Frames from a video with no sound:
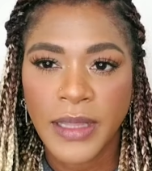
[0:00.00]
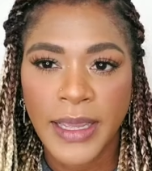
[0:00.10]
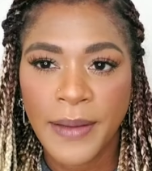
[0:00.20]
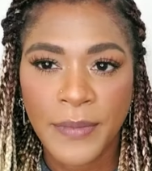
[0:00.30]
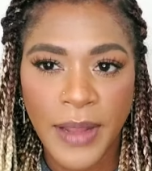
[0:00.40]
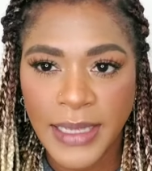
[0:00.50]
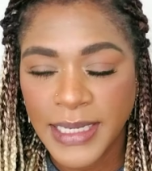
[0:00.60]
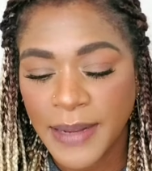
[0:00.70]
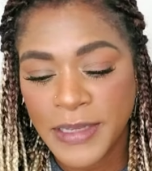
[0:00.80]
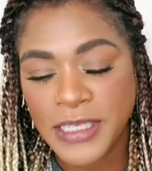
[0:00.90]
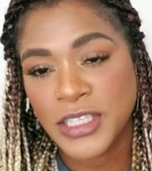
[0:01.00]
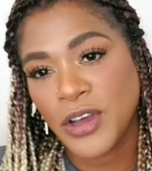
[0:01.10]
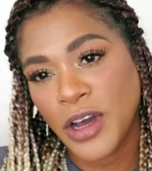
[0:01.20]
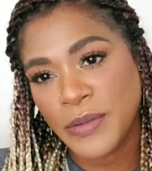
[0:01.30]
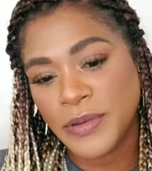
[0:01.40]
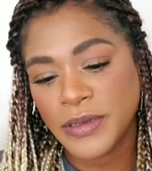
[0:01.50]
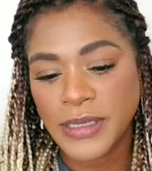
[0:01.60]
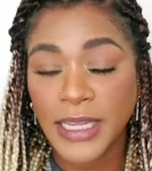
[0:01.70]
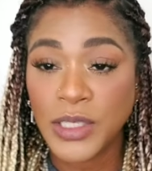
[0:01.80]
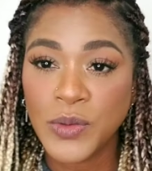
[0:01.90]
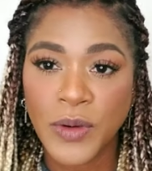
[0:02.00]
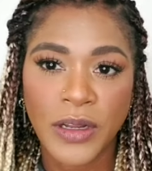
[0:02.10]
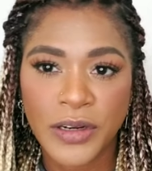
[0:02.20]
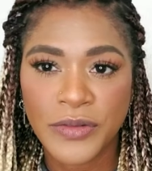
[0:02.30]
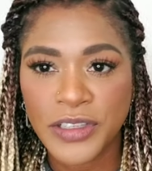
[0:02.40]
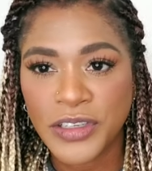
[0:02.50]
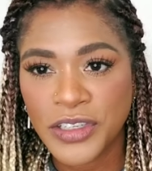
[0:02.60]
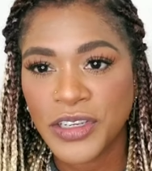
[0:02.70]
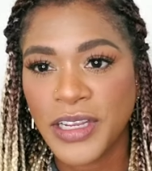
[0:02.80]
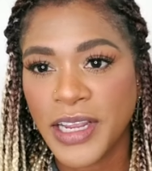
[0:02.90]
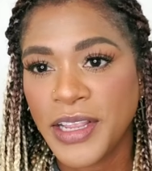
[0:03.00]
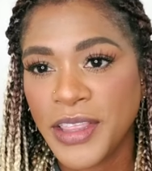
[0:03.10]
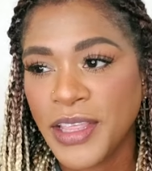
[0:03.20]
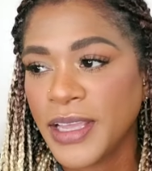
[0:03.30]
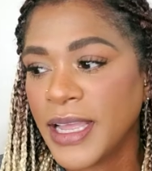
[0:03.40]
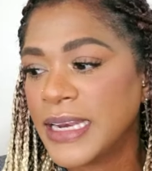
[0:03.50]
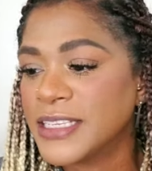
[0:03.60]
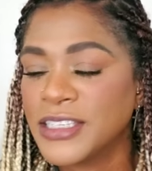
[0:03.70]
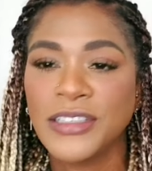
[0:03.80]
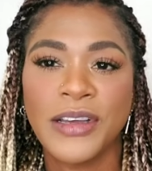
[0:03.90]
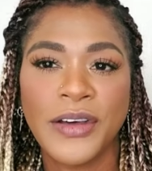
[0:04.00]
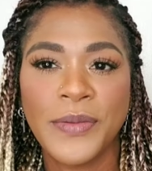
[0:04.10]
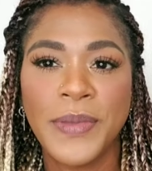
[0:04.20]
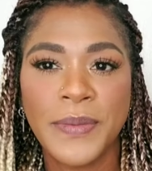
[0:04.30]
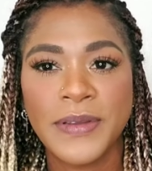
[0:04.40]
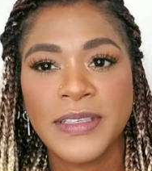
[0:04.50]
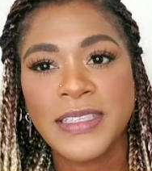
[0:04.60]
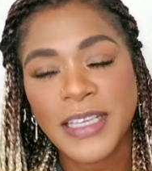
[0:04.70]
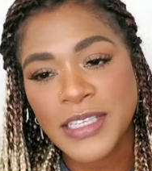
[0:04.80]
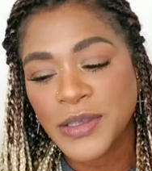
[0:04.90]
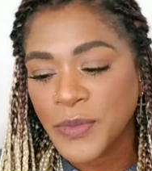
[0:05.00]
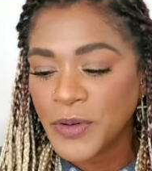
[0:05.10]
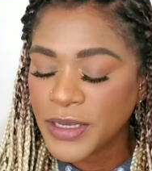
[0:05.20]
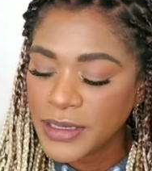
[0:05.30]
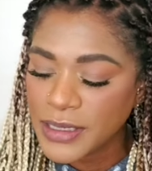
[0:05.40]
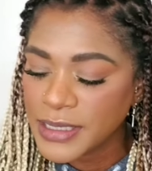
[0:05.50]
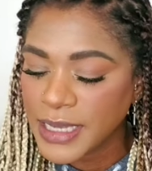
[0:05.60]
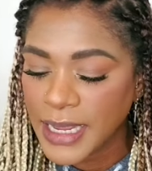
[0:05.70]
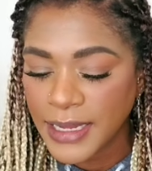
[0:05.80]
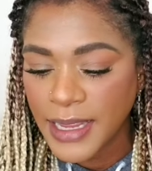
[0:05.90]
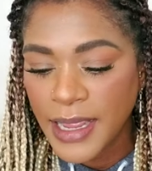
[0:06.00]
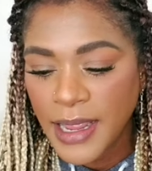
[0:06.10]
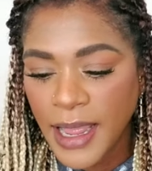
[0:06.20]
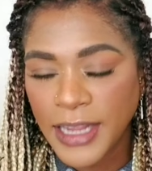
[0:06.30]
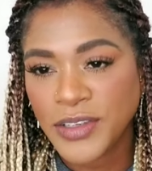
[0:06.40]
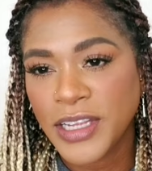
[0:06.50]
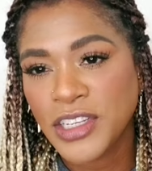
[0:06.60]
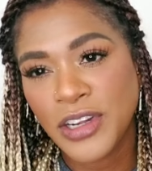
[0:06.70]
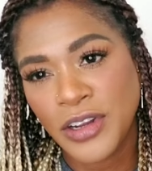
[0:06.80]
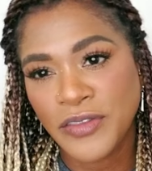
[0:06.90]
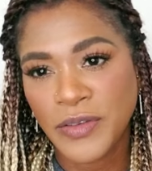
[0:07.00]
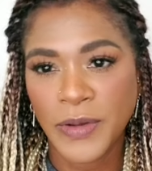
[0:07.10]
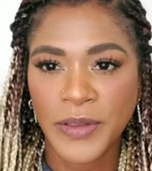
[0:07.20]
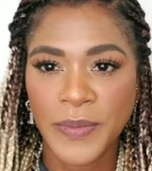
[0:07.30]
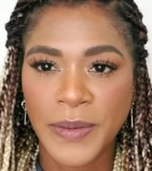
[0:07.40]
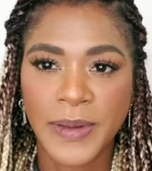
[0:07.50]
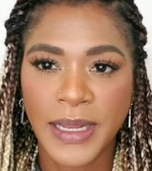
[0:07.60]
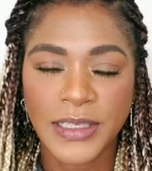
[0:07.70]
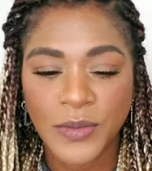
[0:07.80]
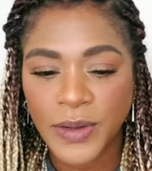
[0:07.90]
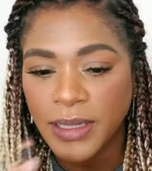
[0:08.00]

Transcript: Like I'm, like I said, I'm listening to audibles. I do a lot of research on anything. I listen to other people's testimonials. I, I try to learn from other people as